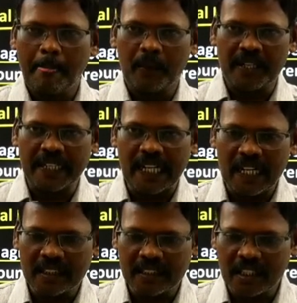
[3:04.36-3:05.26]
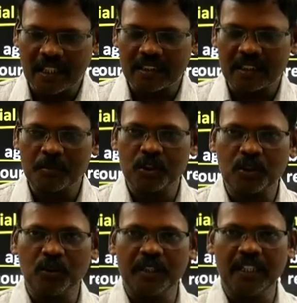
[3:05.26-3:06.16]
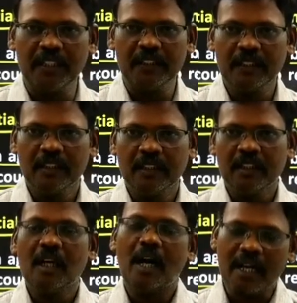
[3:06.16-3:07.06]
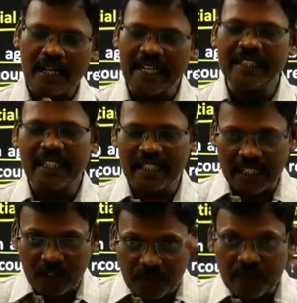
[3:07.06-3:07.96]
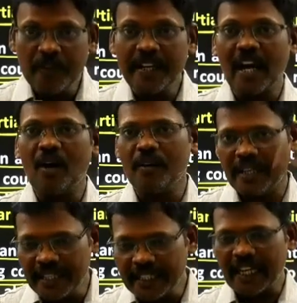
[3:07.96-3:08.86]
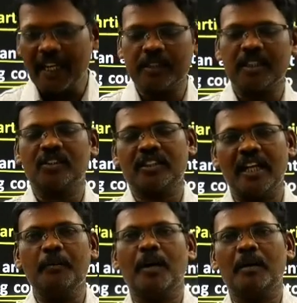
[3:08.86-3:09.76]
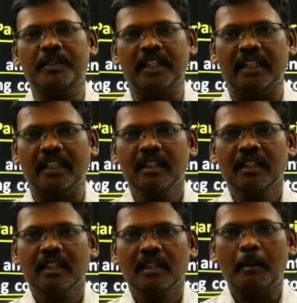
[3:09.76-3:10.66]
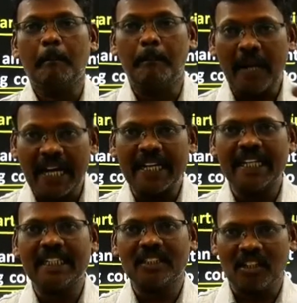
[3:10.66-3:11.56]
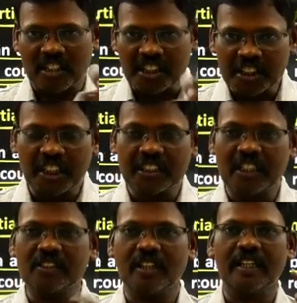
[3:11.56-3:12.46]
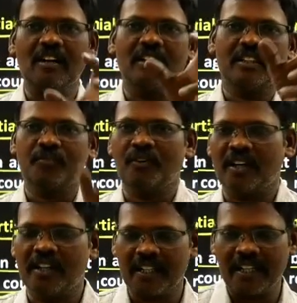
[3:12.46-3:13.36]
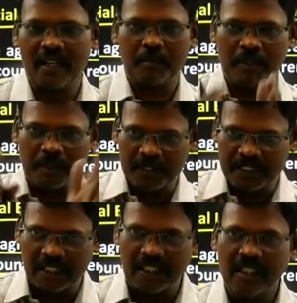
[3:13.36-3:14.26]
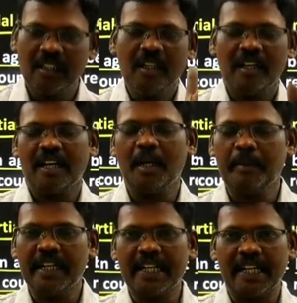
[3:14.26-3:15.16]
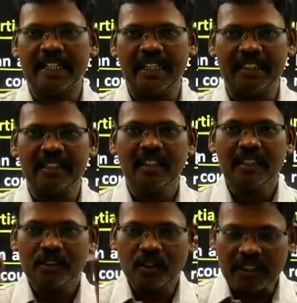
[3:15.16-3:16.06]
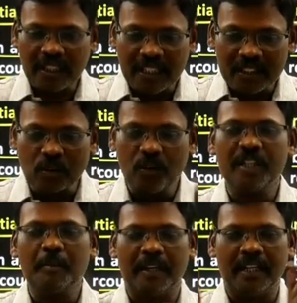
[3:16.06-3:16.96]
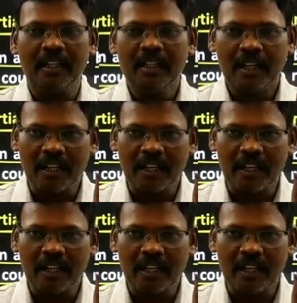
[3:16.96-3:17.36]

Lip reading: regarding the customs duty, like that, if we have any type, such type of the barriers or restrictions regarding the foreign trade between the neighboring countries, so that is going to be